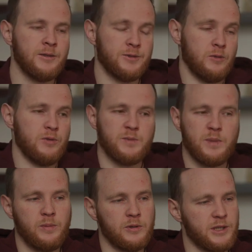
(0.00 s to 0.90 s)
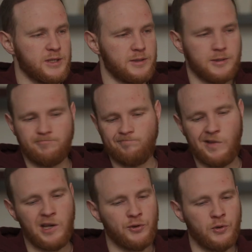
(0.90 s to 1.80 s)
So these people just
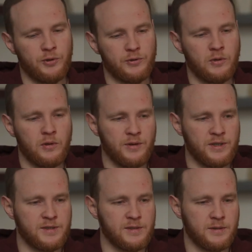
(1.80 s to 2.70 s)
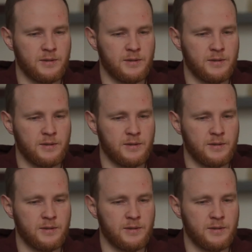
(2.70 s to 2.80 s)
ignored all this